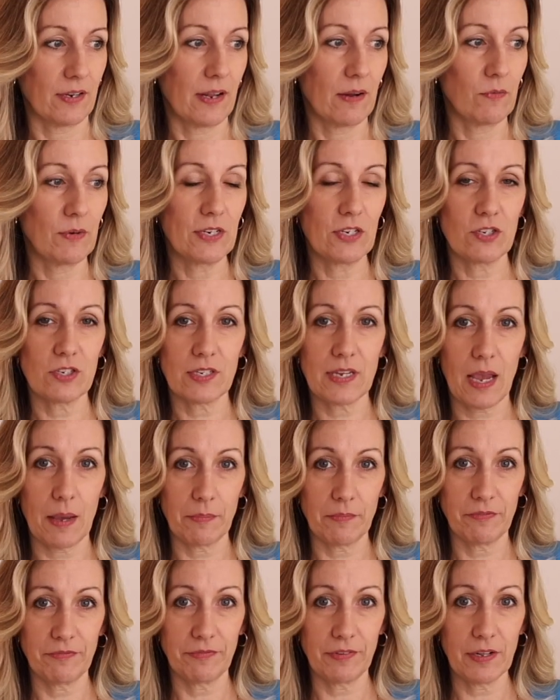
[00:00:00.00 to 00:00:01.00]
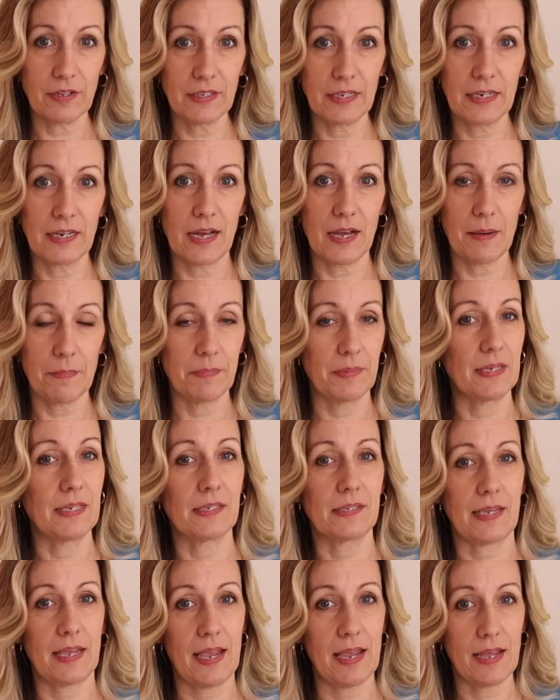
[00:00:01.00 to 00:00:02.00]
and we just kept filling up these
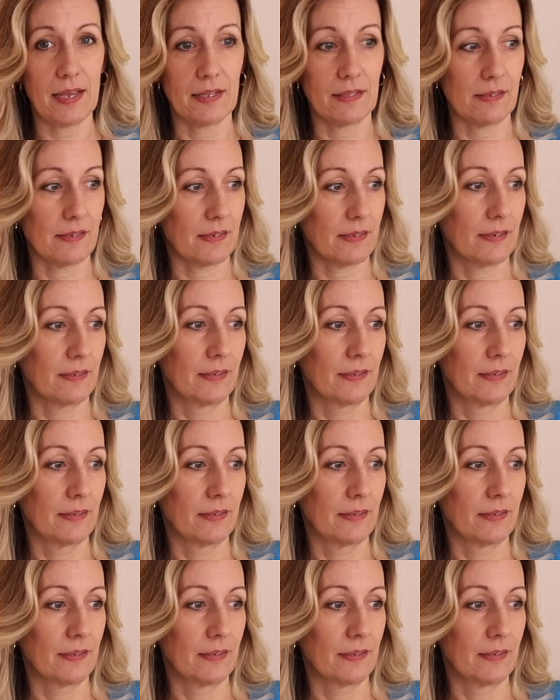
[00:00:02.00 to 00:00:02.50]
cans?